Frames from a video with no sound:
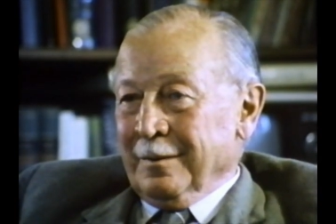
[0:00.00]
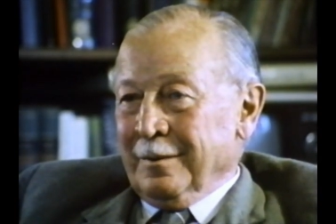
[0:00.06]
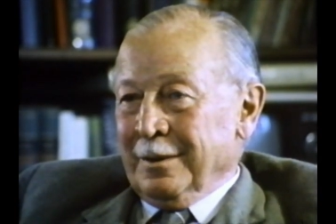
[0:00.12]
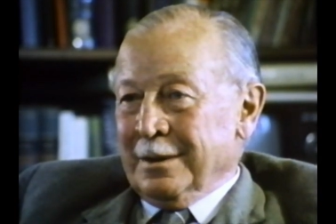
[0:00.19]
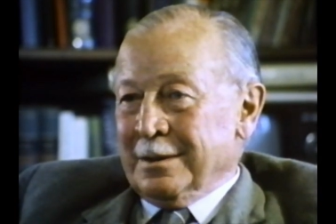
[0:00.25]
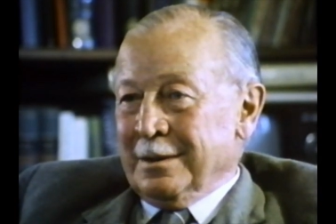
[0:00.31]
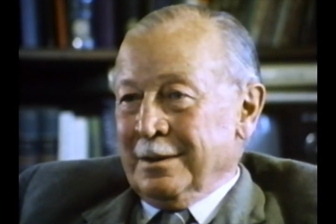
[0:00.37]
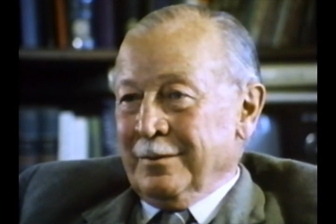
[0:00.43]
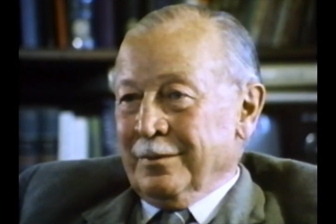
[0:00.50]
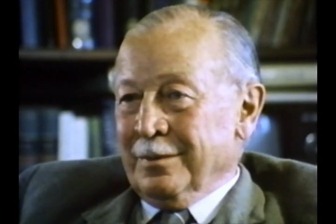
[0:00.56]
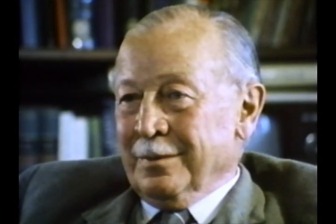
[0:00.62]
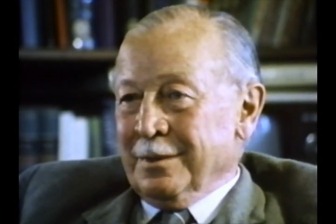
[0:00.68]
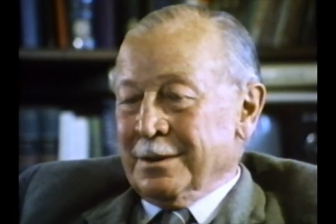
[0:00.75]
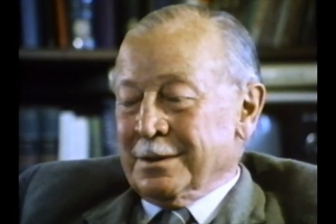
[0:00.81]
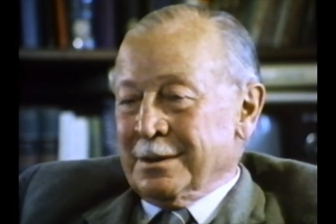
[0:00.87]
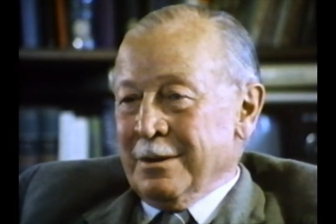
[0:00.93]
virtually
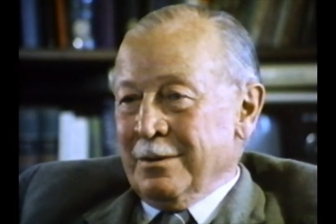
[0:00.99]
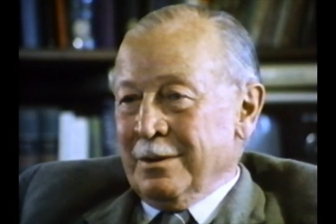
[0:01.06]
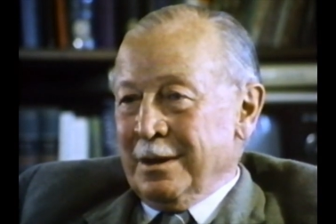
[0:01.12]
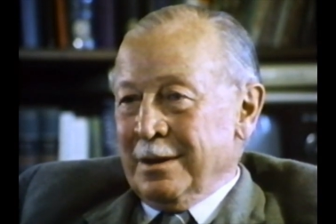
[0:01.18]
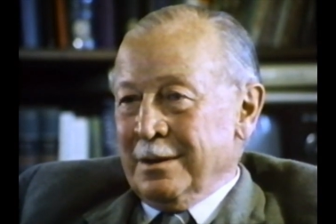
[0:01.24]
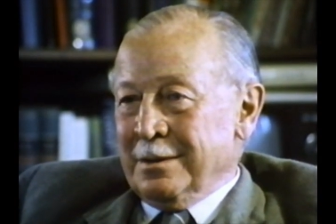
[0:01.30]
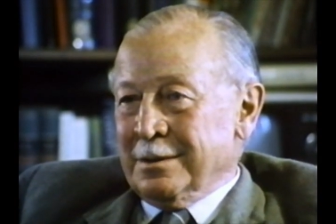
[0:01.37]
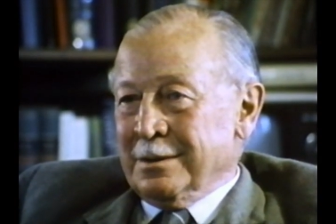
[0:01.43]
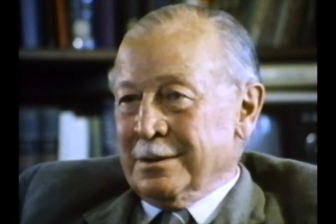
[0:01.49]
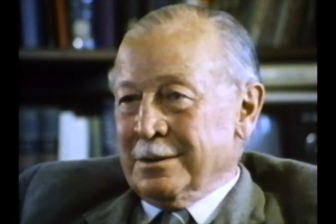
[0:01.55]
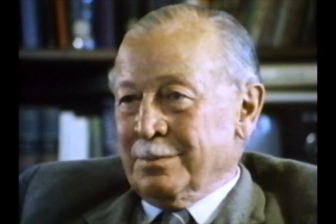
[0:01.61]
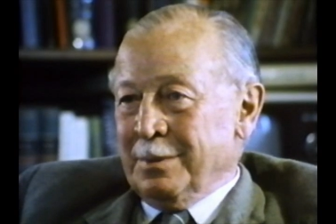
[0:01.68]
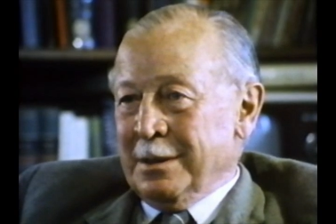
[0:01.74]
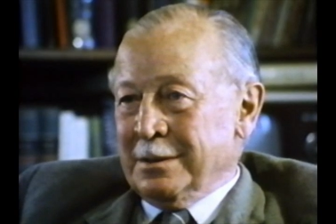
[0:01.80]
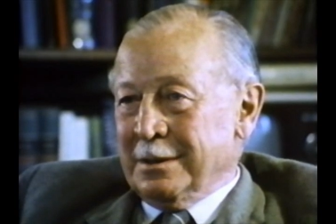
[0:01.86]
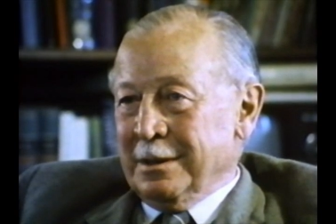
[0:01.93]
from the Stone Age to the
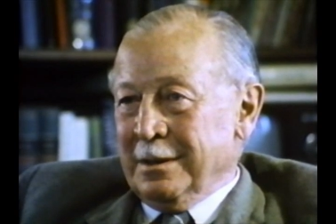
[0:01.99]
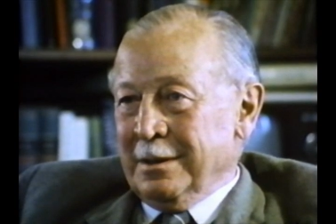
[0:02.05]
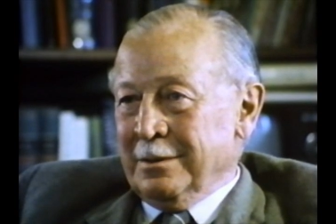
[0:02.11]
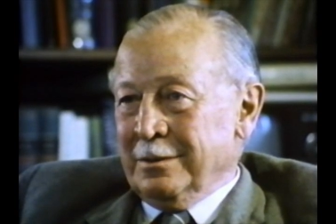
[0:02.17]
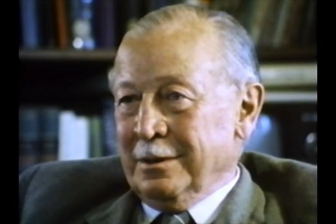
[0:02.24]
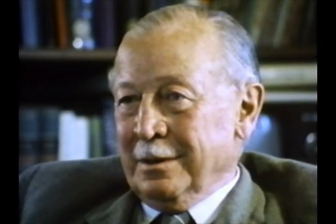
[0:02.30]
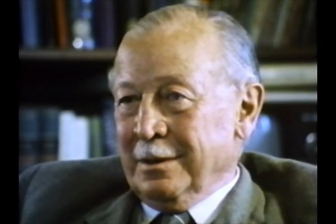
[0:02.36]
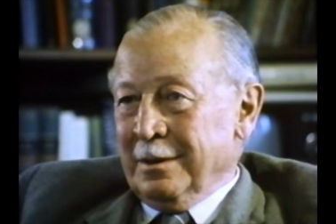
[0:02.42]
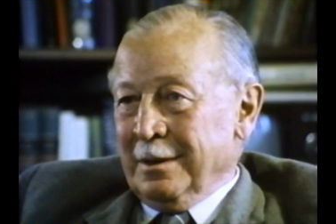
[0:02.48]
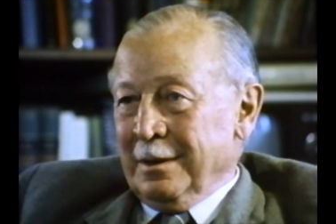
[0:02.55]
Space Age.